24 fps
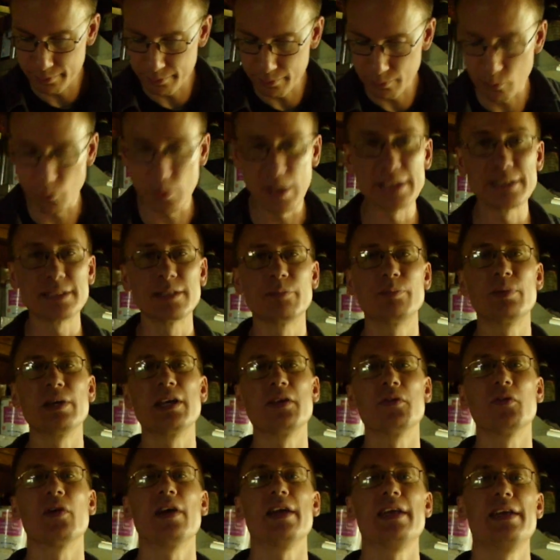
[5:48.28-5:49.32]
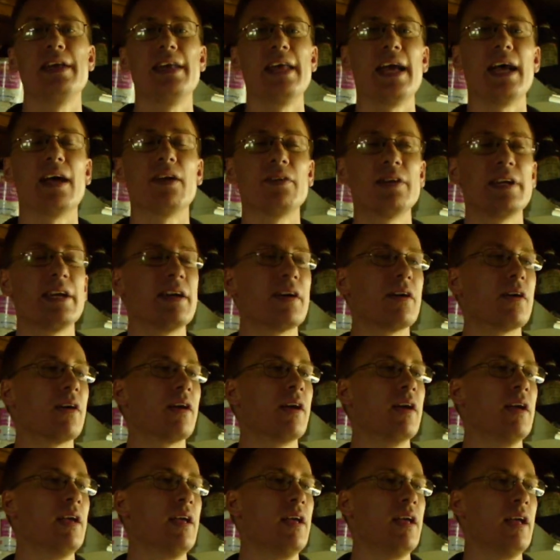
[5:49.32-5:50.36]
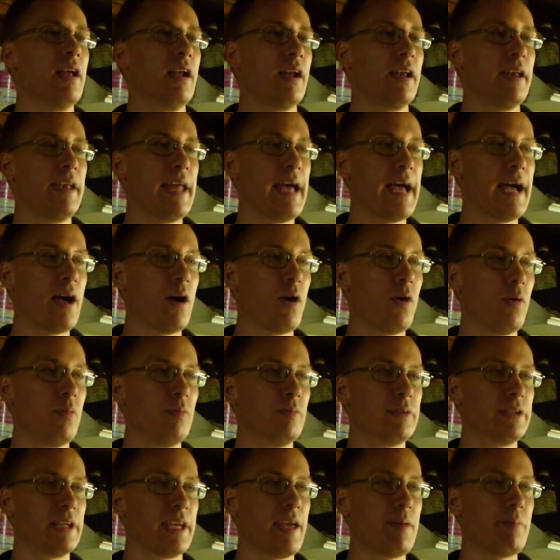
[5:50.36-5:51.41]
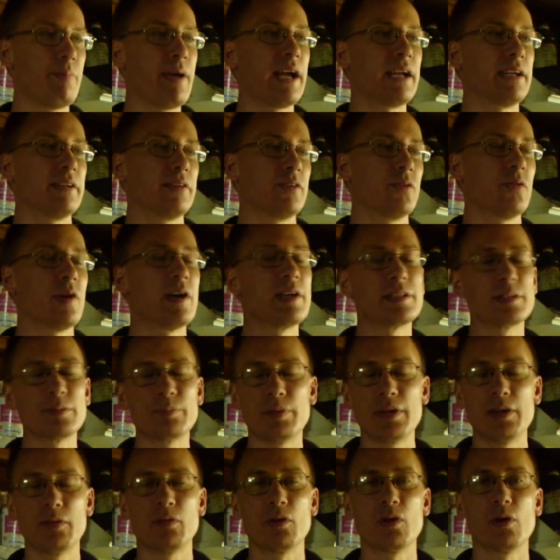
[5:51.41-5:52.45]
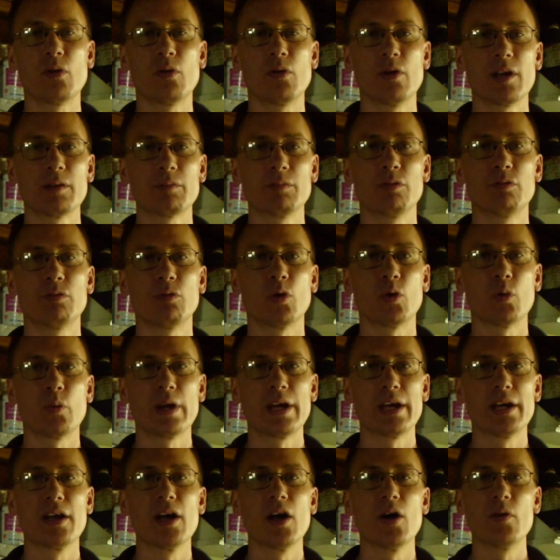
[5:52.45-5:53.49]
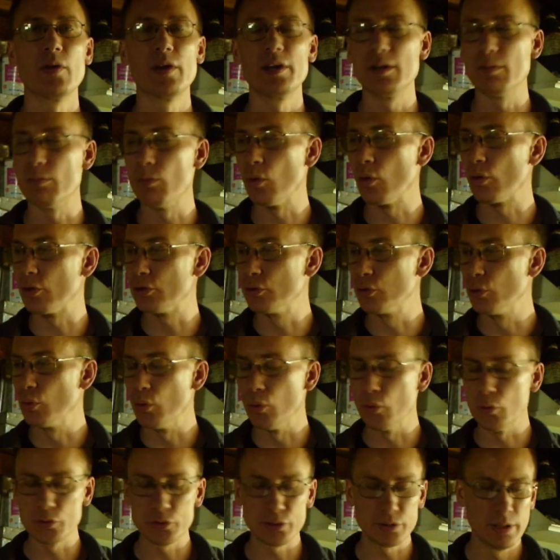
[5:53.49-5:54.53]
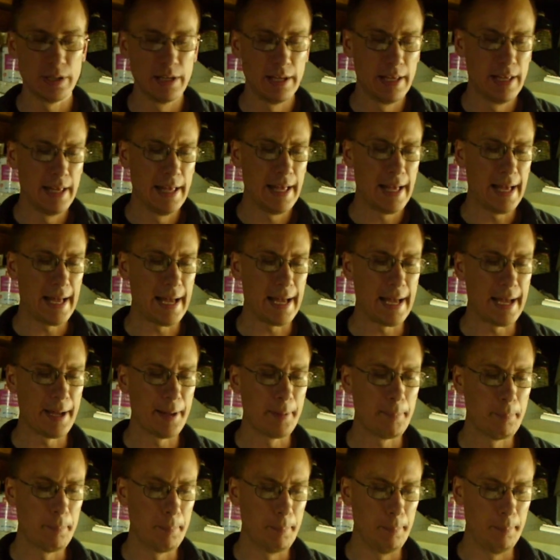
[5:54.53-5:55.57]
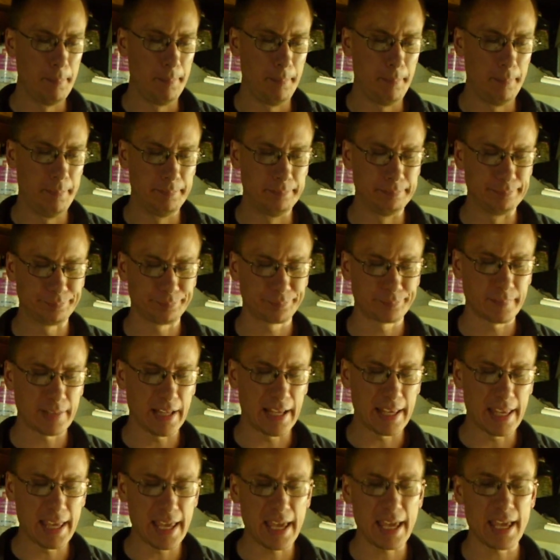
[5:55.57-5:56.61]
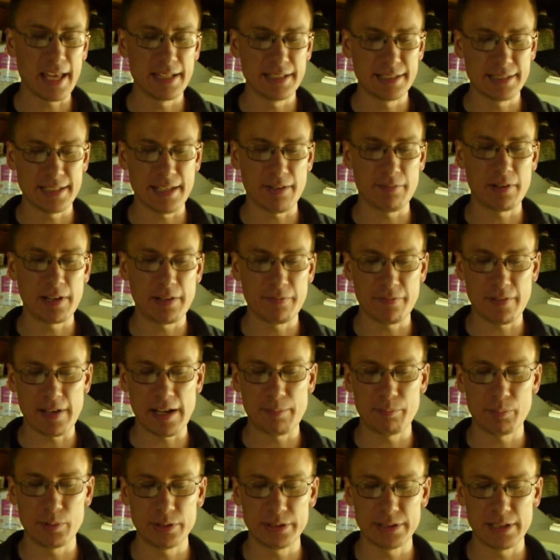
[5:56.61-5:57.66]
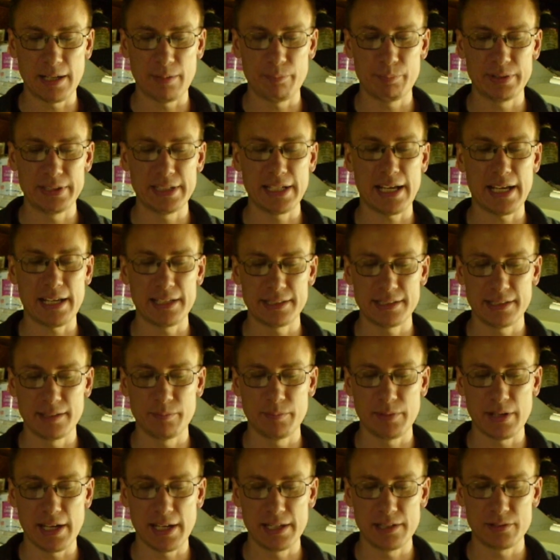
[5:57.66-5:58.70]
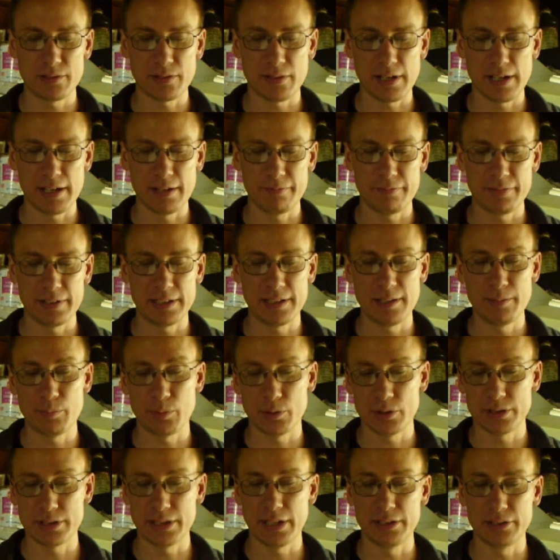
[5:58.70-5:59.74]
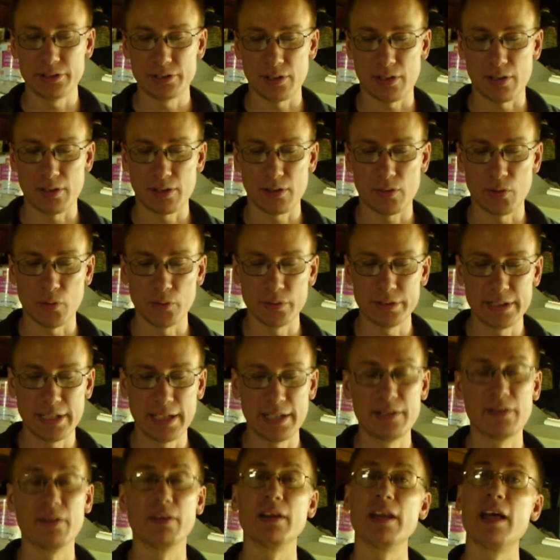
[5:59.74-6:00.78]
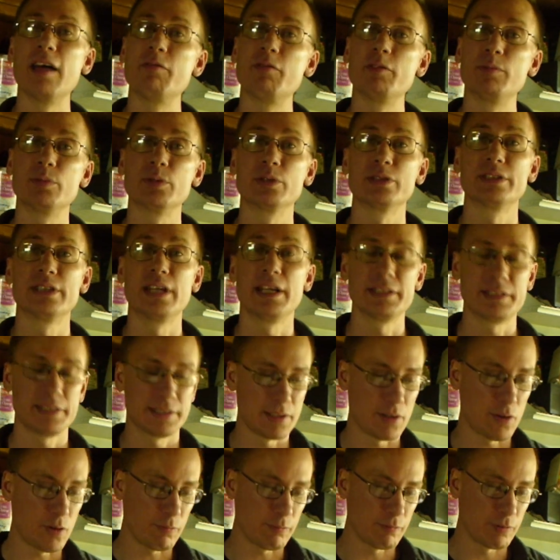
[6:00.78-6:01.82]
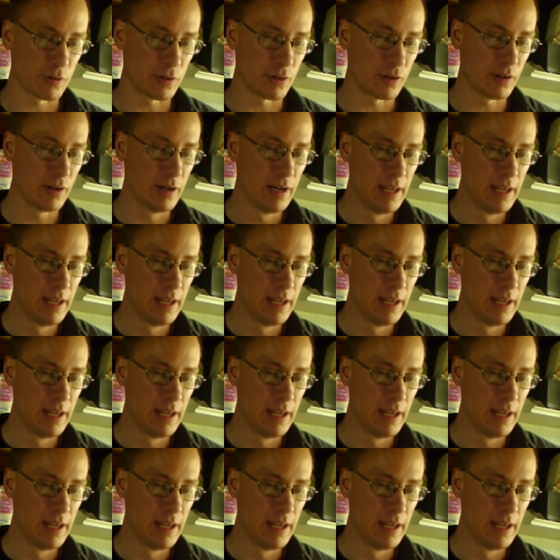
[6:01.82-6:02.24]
recipe written down here. Now, to get back to the recipe real quick before we go into more tools, again, 75% potassium nitrate, 15% charcoal, 10 to 11% sulfur.